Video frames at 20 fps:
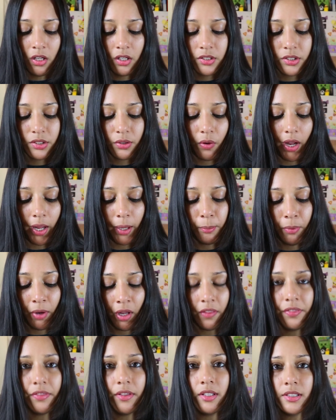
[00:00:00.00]
So I
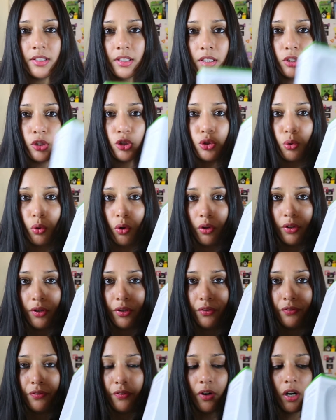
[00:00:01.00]
bought this
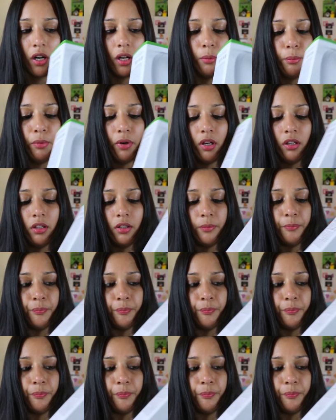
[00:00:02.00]
controller from